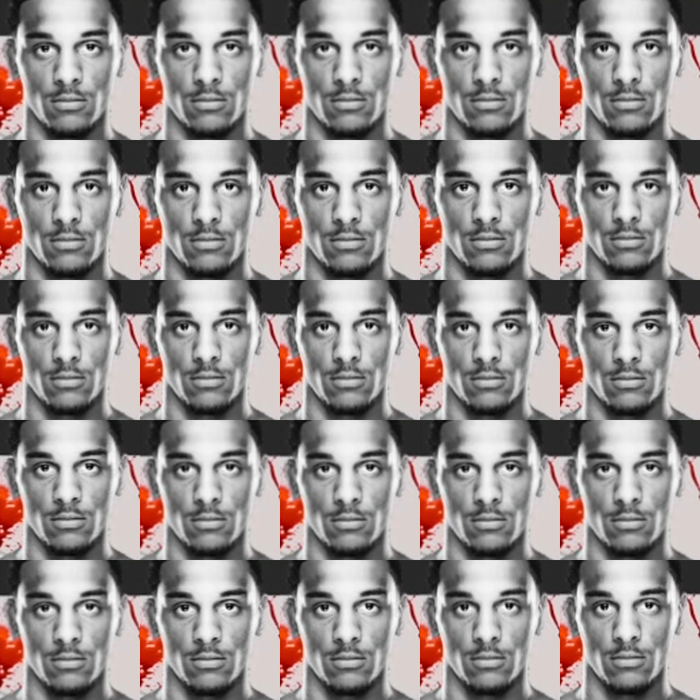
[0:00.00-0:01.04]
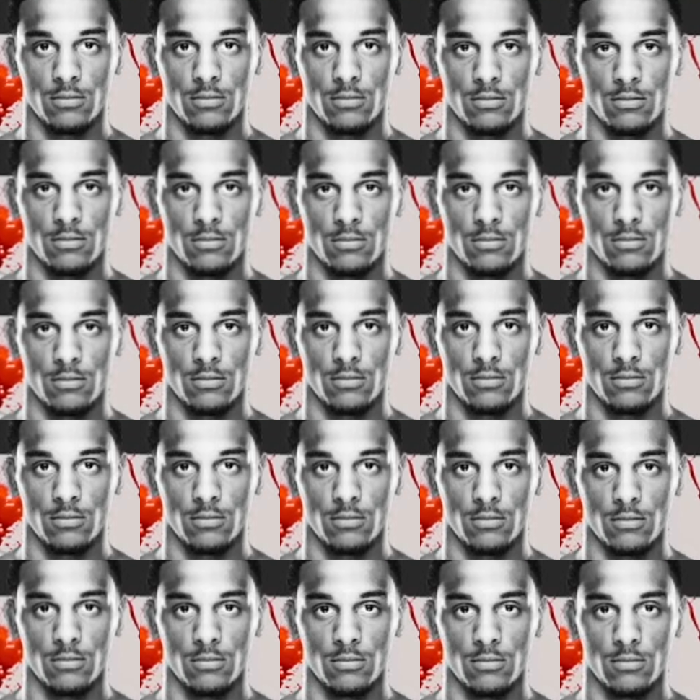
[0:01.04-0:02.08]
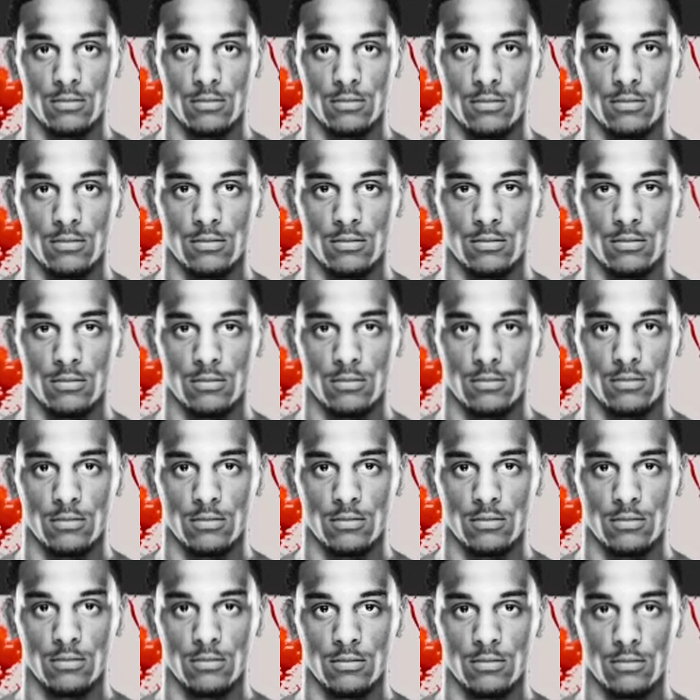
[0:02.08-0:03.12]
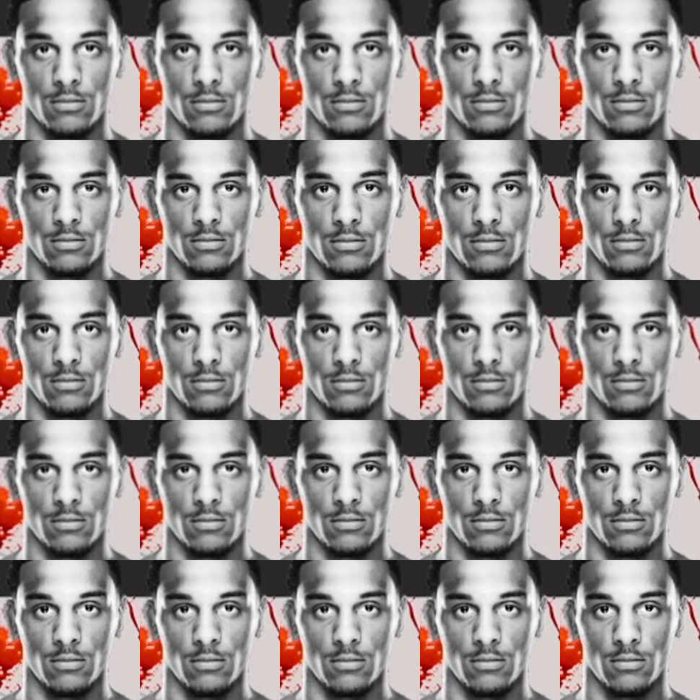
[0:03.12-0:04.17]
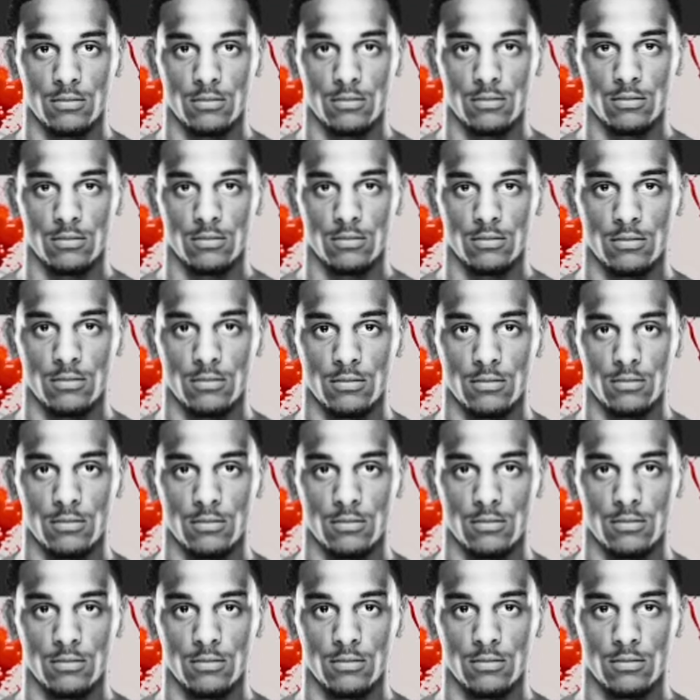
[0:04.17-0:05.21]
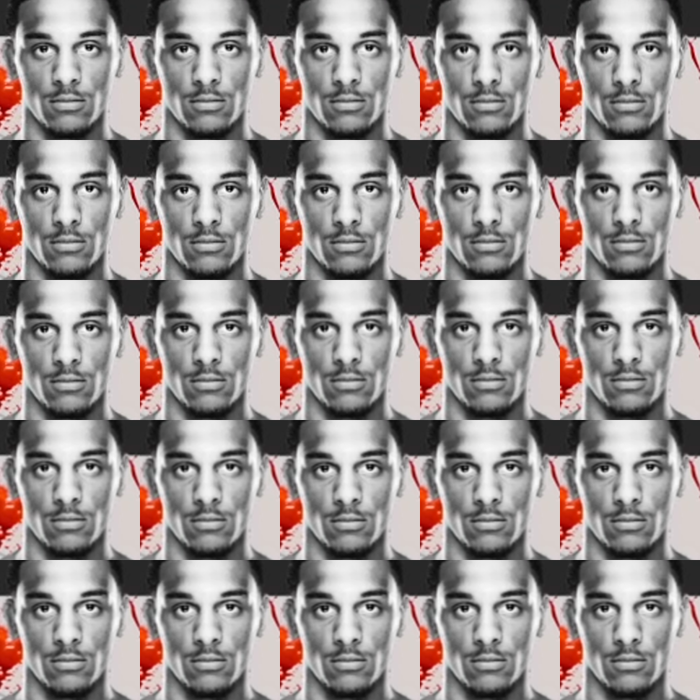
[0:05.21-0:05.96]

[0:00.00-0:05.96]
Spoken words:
(not speaking)